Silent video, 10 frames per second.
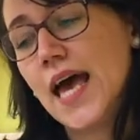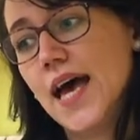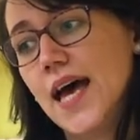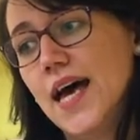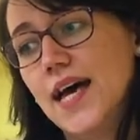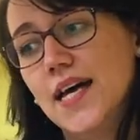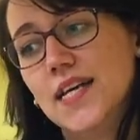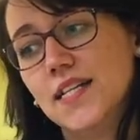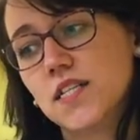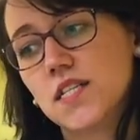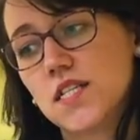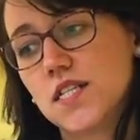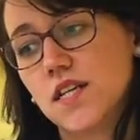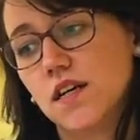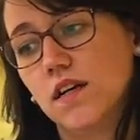and
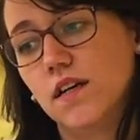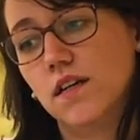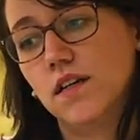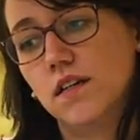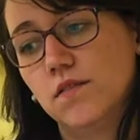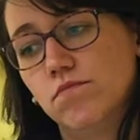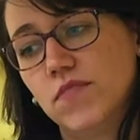uh,